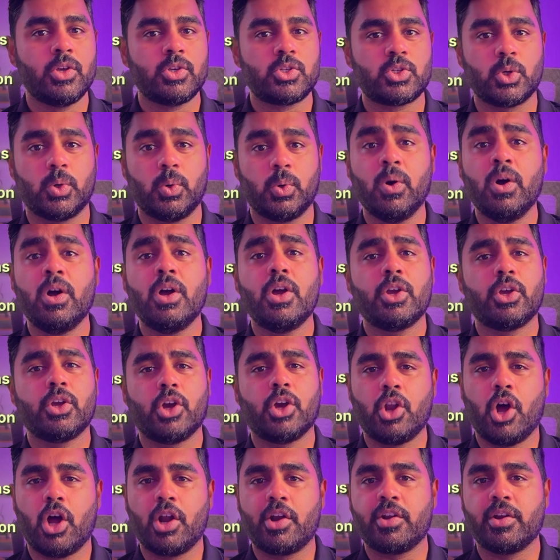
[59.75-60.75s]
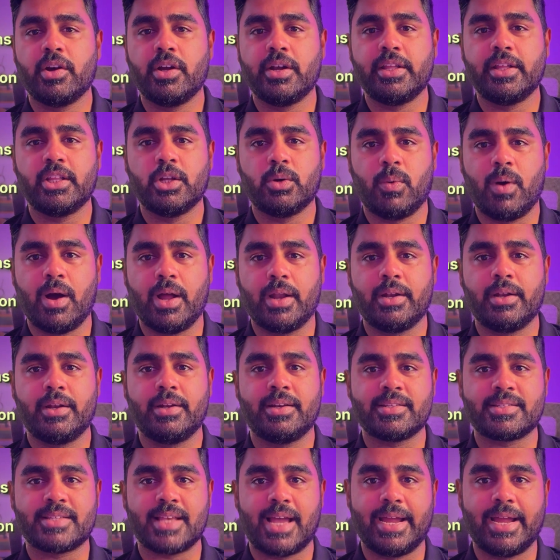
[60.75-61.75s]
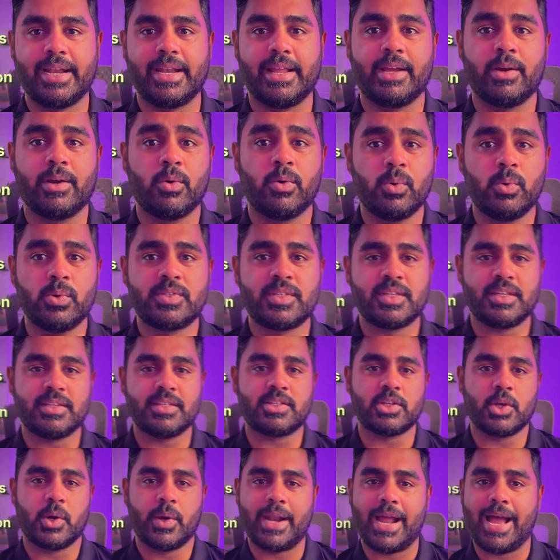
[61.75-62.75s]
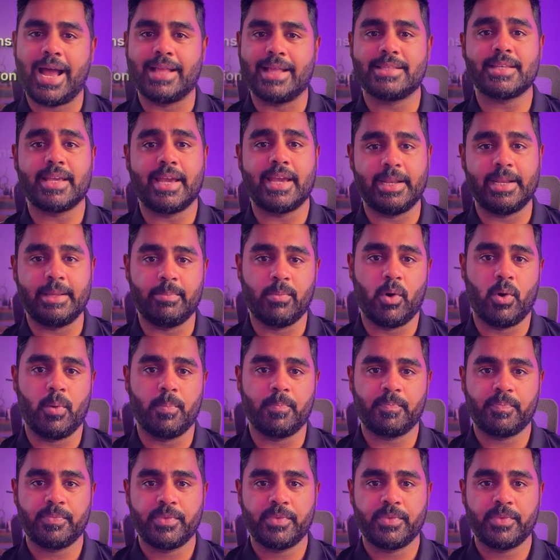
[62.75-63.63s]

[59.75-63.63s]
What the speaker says: So, you're not really the one deciding who sees your ads anymore.